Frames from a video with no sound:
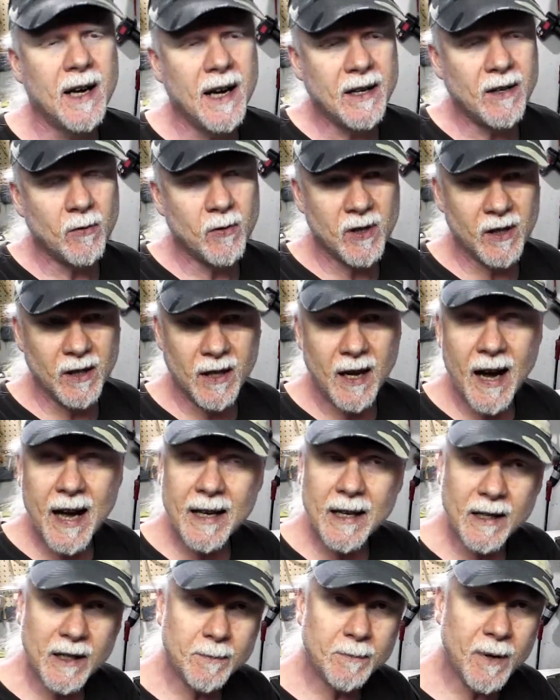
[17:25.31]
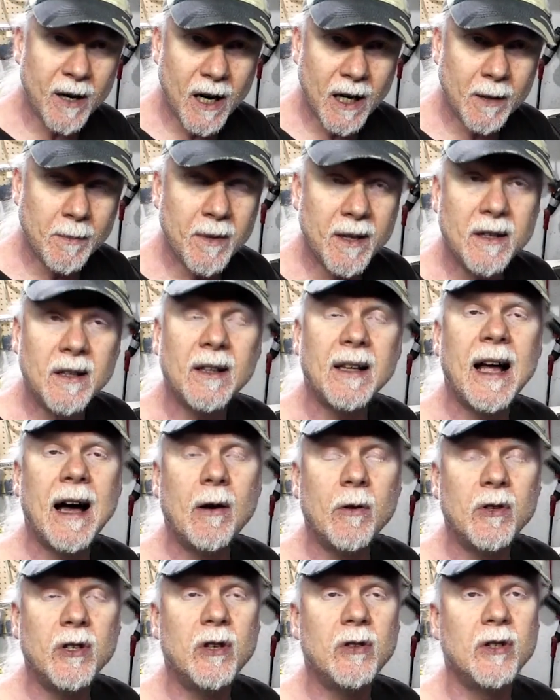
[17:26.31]
and there was a line at the bottom that
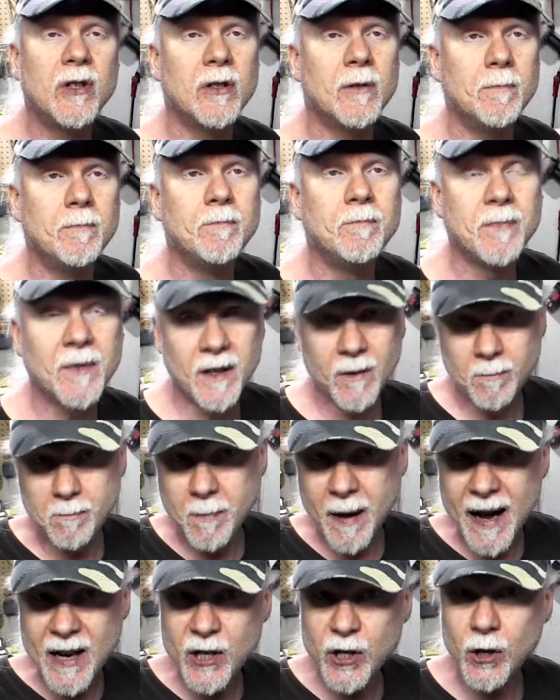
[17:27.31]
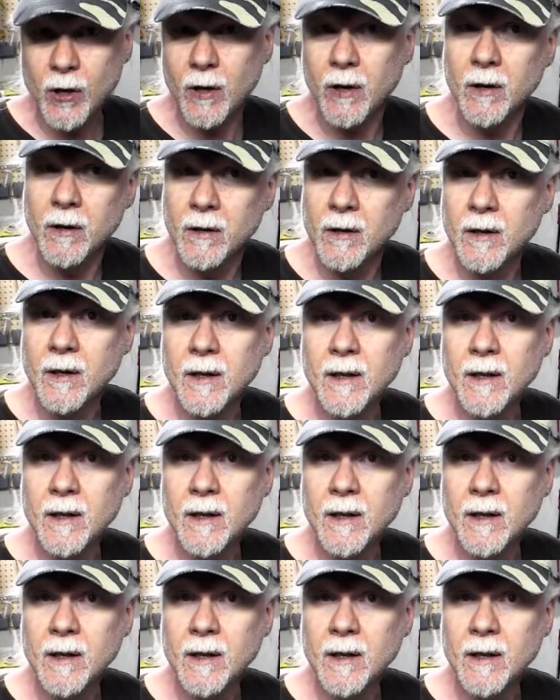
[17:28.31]
allowed you to measure